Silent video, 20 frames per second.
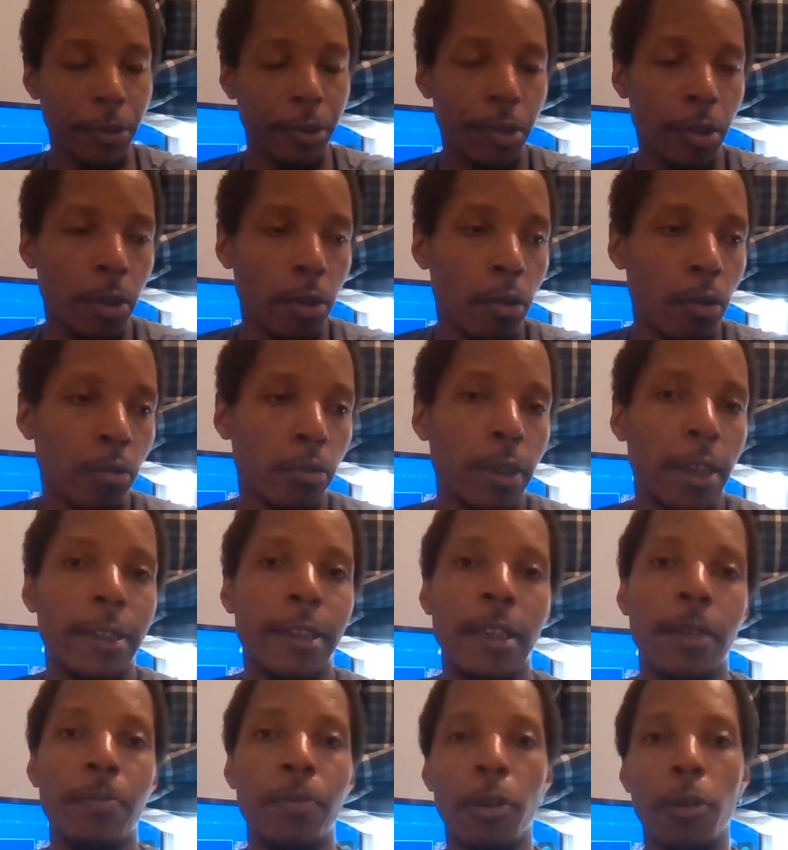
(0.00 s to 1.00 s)
soon, that
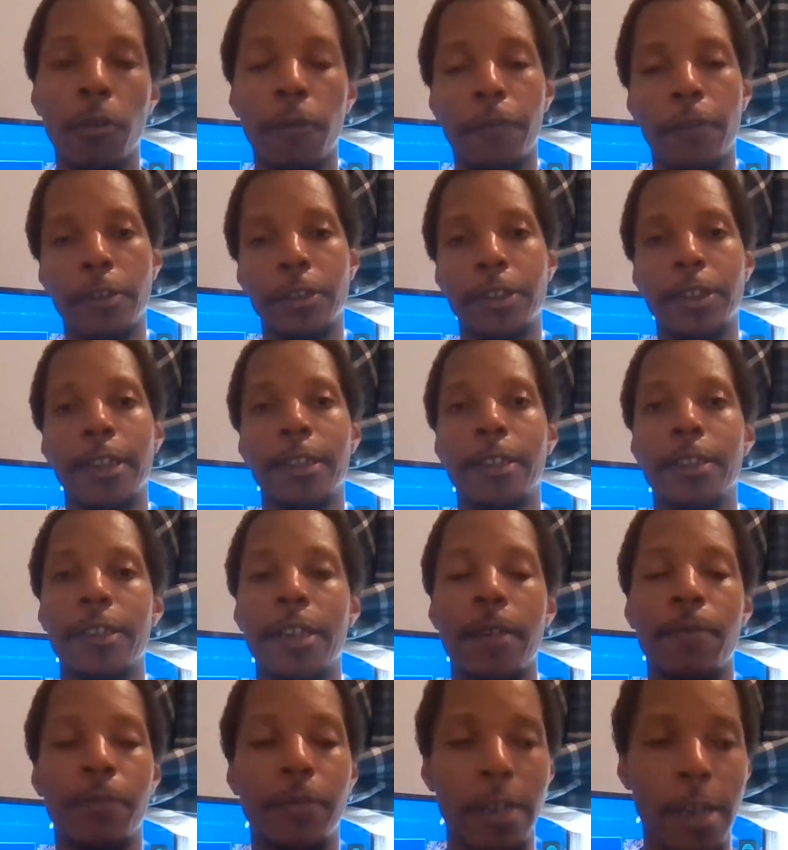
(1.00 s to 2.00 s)
they both are seeing the
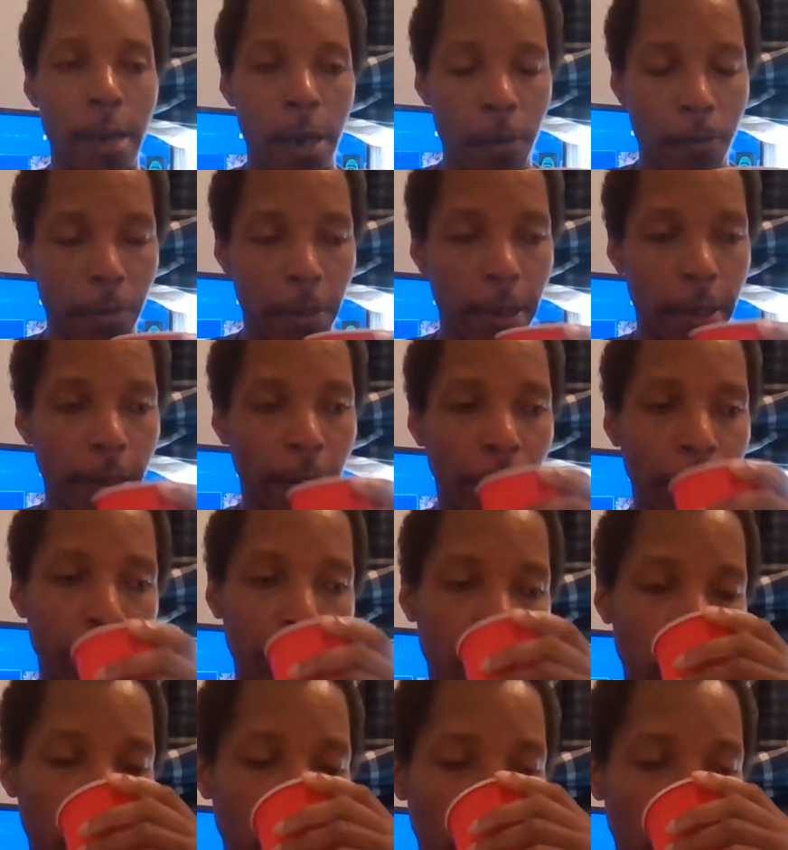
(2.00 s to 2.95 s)
same therapist.